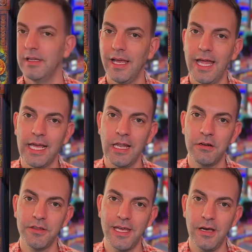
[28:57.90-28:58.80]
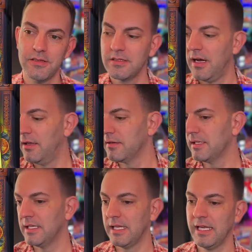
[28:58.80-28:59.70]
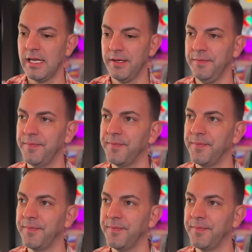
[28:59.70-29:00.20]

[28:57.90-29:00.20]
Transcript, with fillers: Adding another thousand dollars in again.